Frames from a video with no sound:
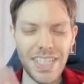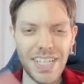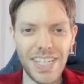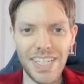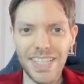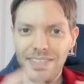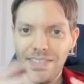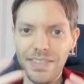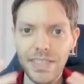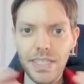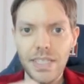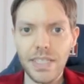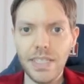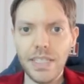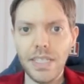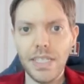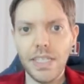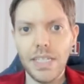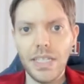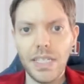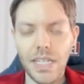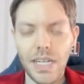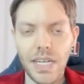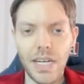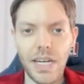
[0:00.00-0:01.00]
kind of
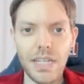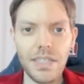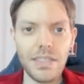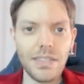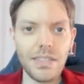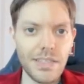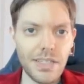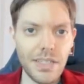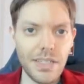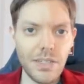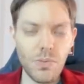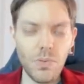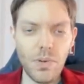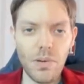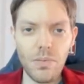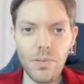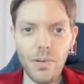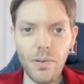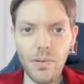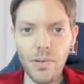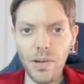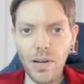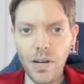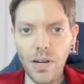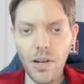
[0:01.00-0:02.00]
uh, see where we
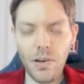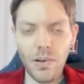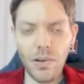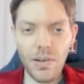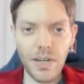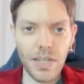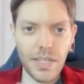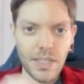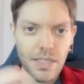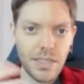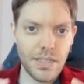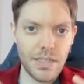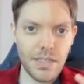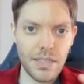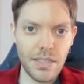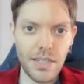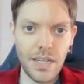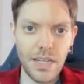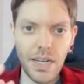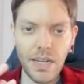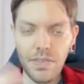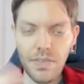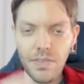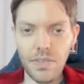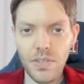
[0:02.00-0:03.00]
were going and
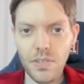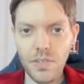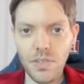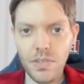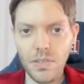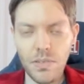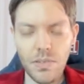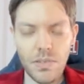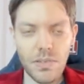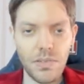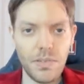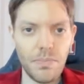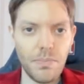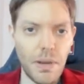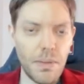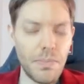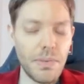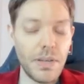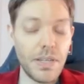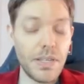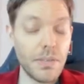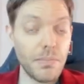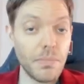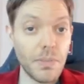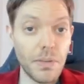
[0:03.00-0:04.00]
kind of do
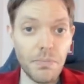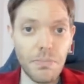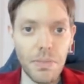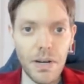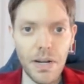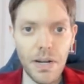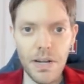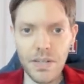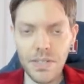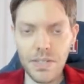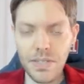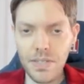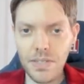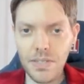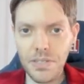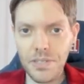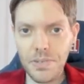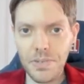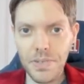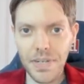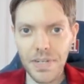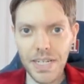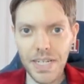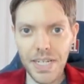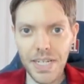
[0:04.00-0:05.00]
maybe some comparisons
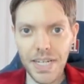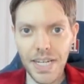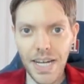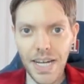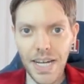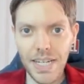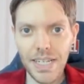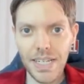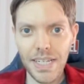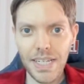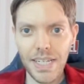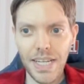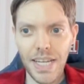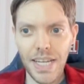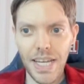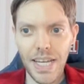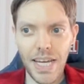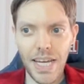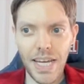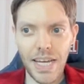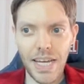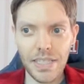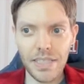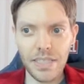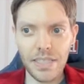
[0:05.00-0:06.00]
or whatnot.
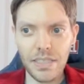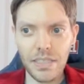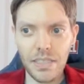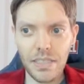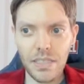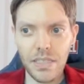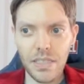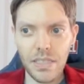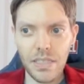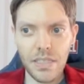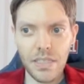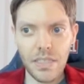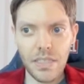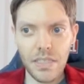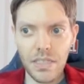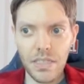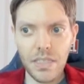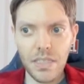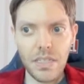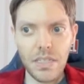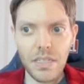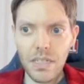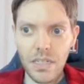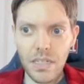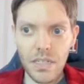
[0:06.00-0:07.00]
And
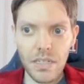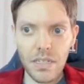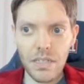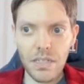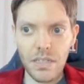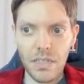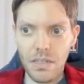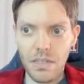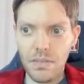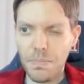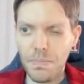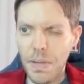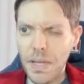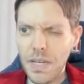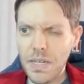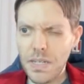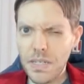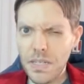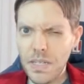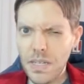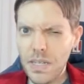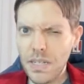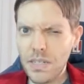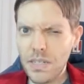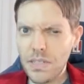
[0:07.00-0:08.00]

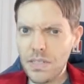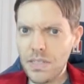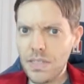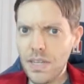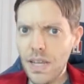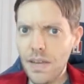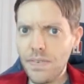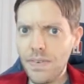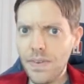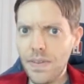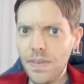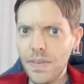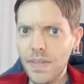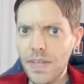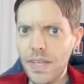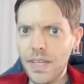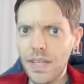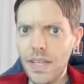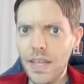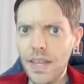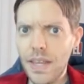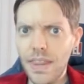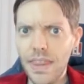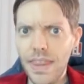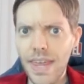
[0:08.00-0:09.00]
pacing is
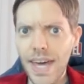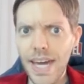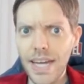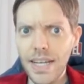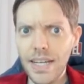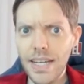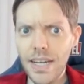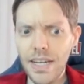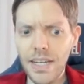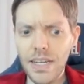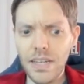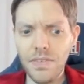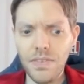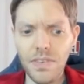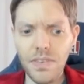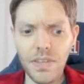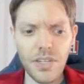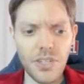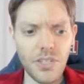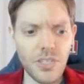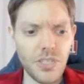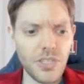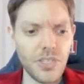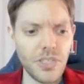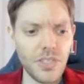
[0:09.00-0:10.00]
definitely that kind of
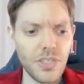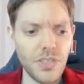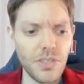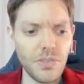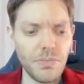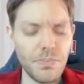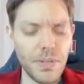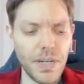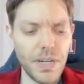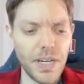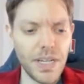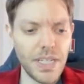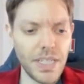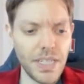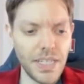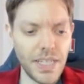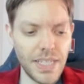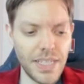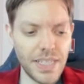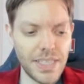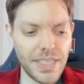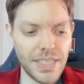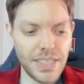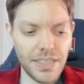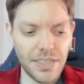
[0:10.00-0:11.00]
issue, but
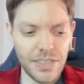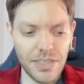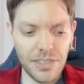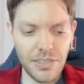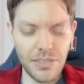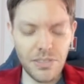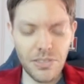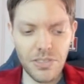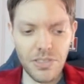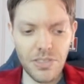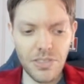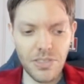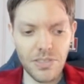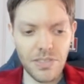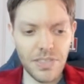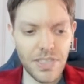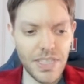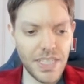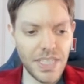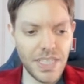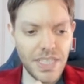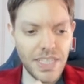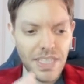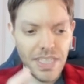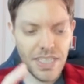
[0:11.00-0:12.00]
like those
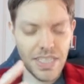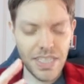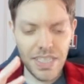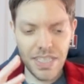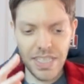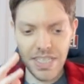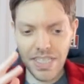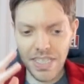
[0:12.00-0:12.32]
three,